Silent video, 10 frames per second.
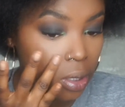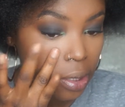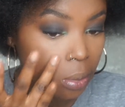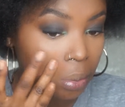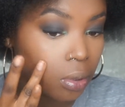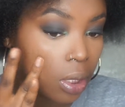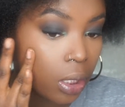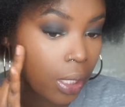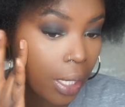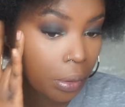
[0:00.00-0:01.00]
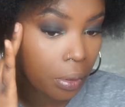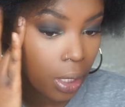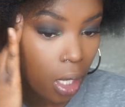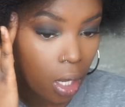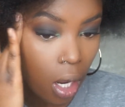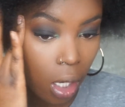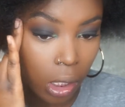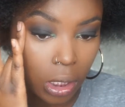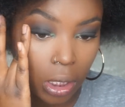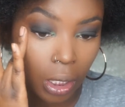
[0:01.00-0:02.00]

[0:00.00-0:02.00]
to blend out the harsh